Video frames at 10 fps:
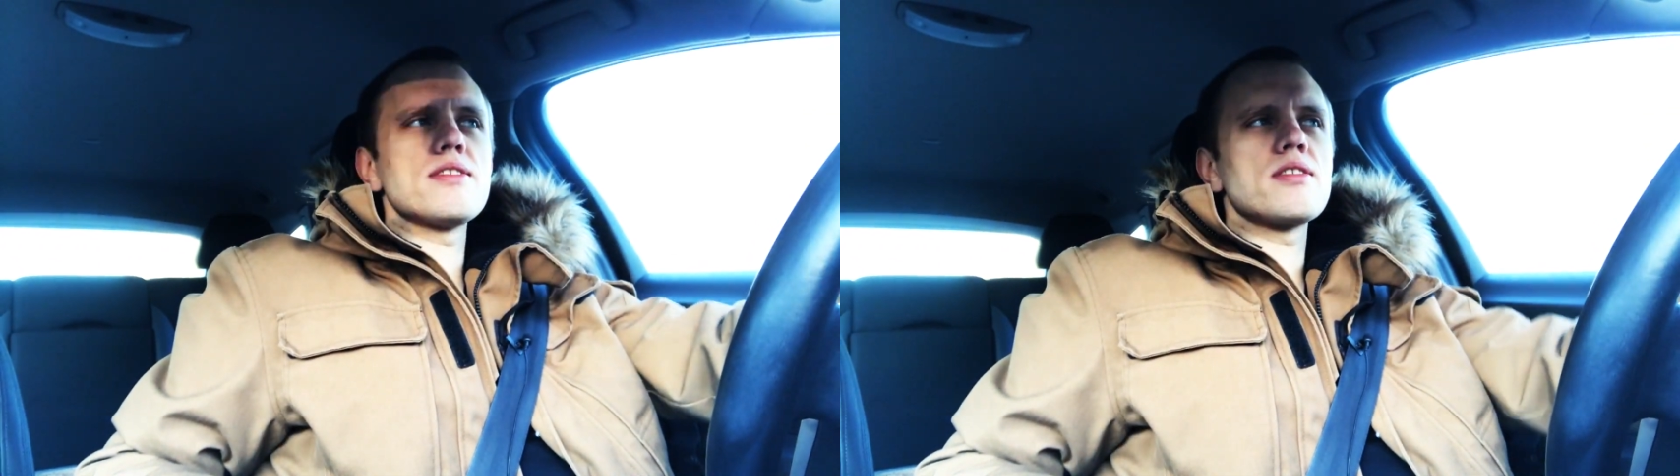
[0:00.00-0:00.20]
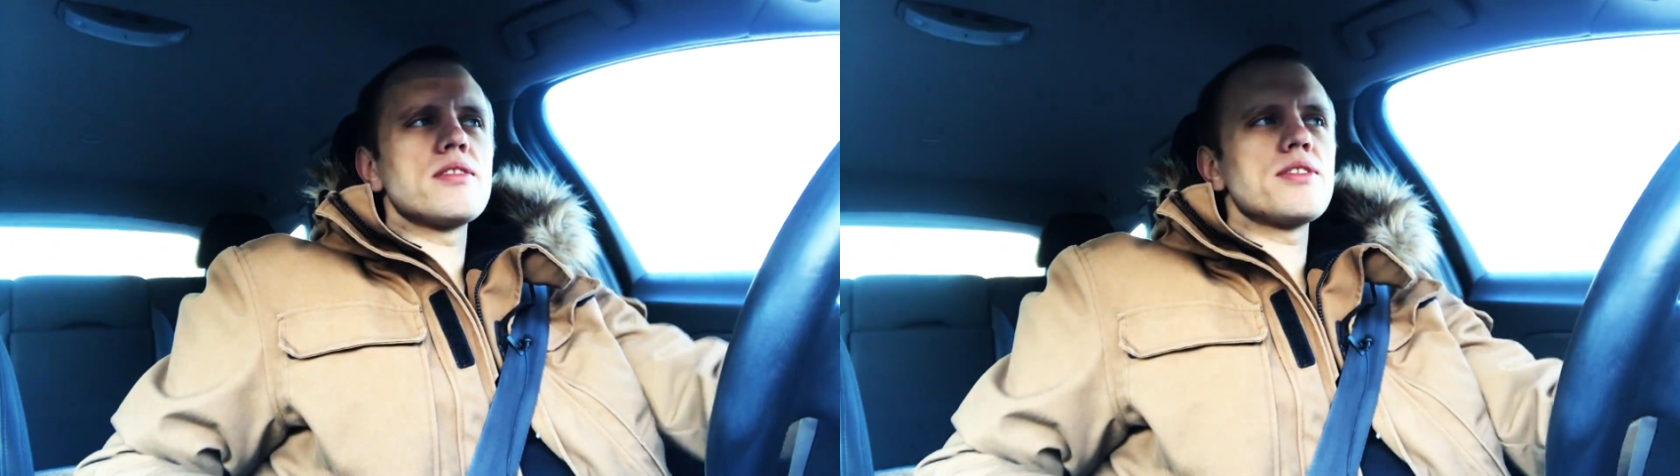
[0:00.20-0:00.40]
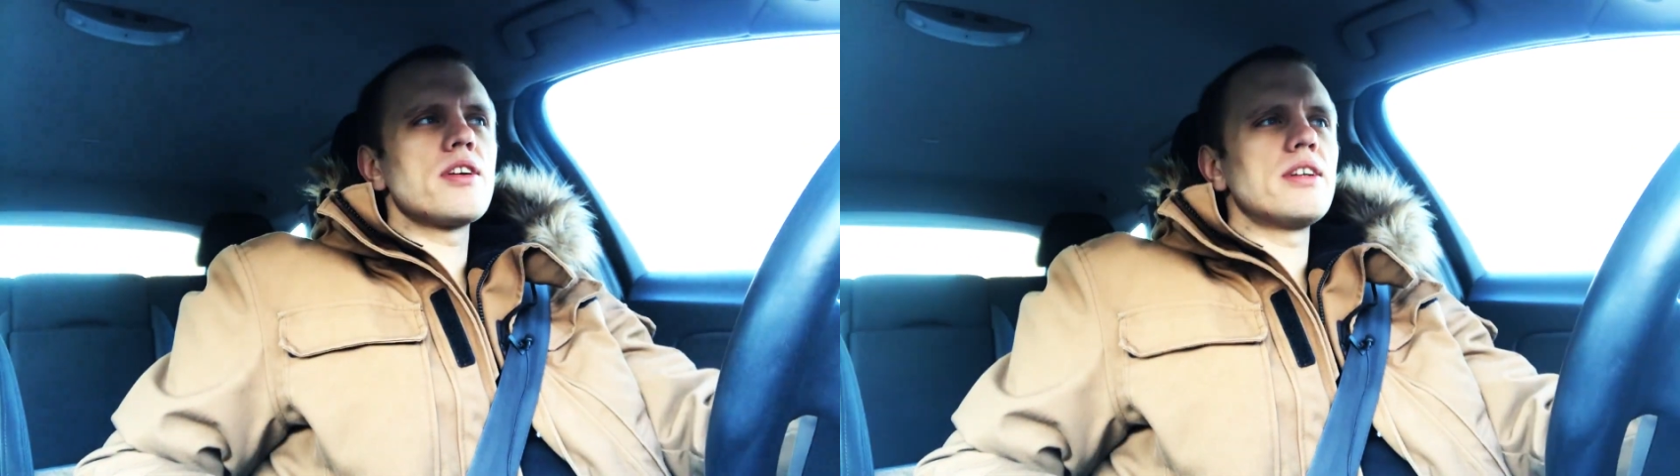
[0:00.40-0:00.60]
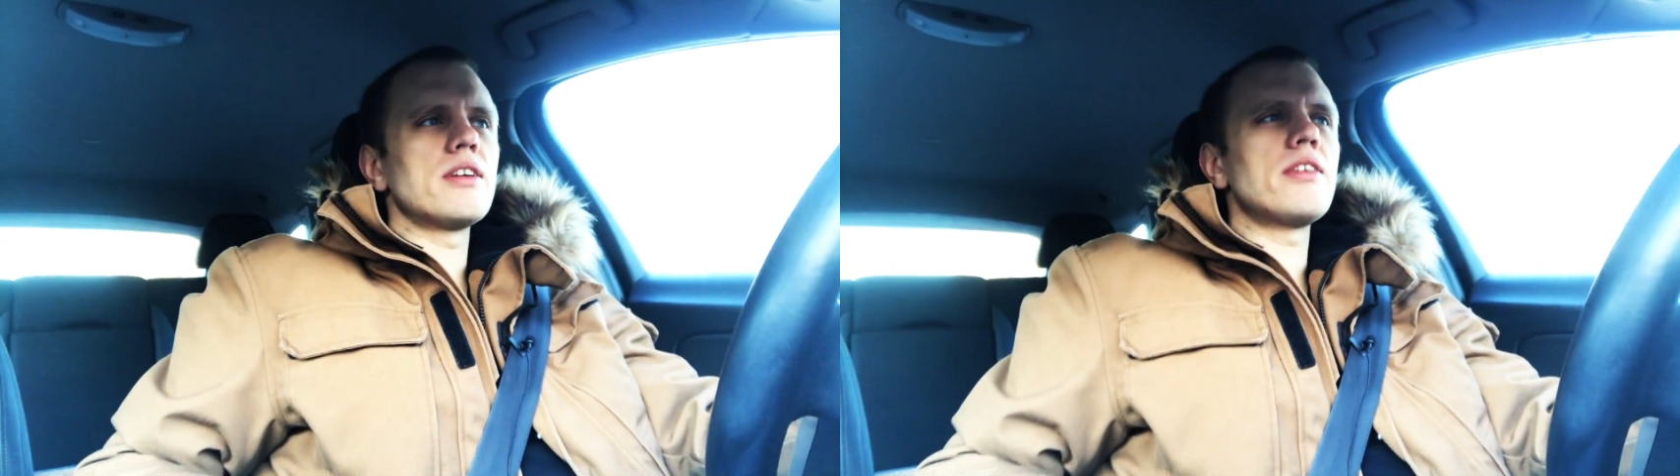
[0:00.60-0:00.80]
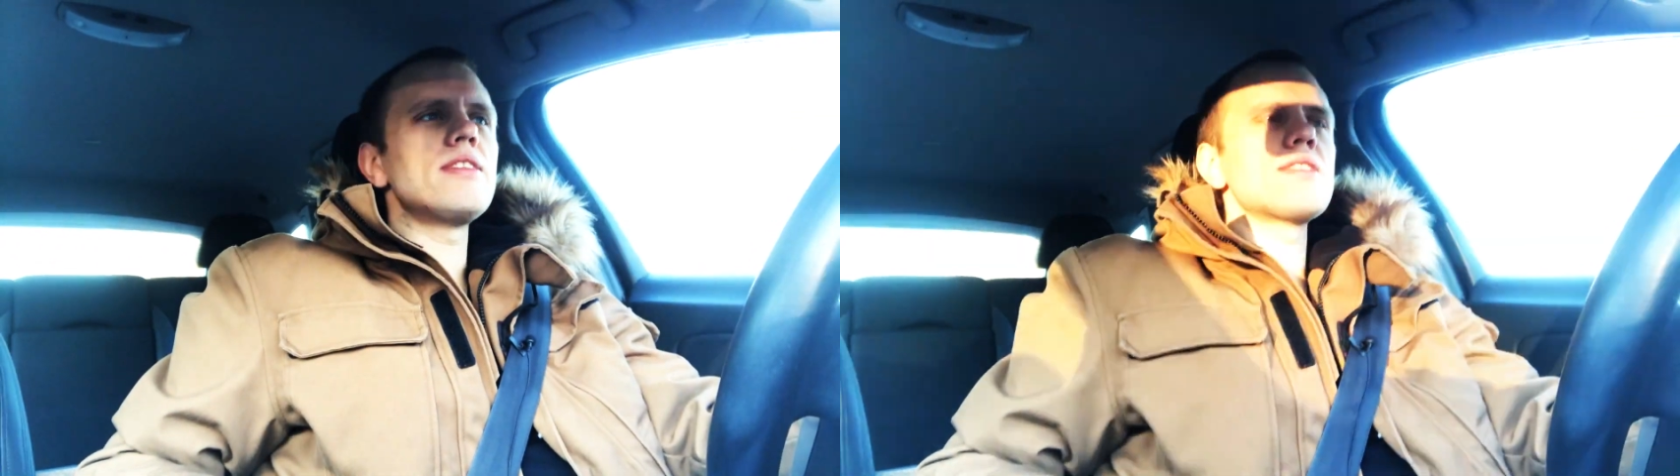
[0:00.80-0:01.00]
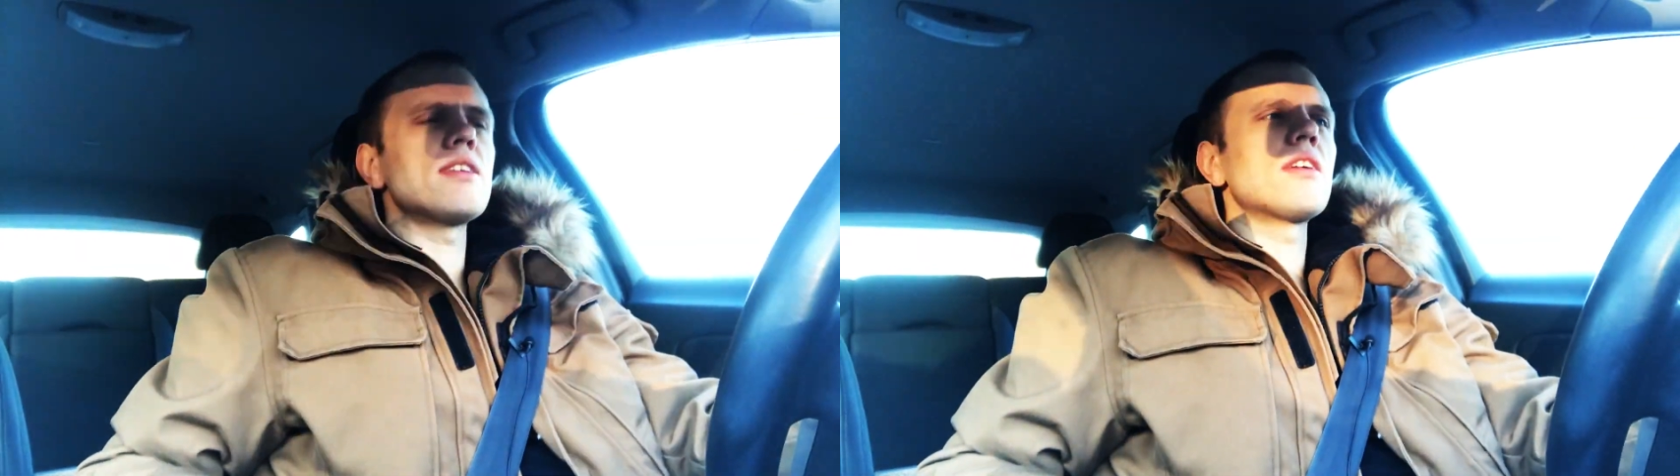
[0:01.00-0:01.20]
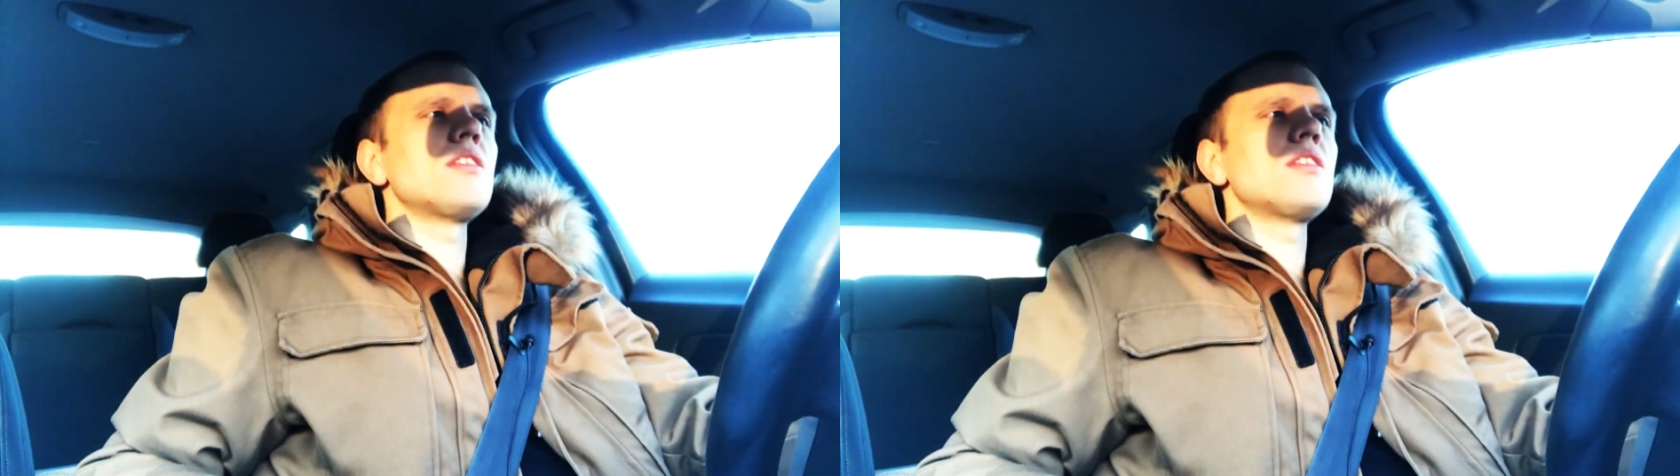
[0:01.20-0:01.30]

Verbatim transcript: is going to start increasing,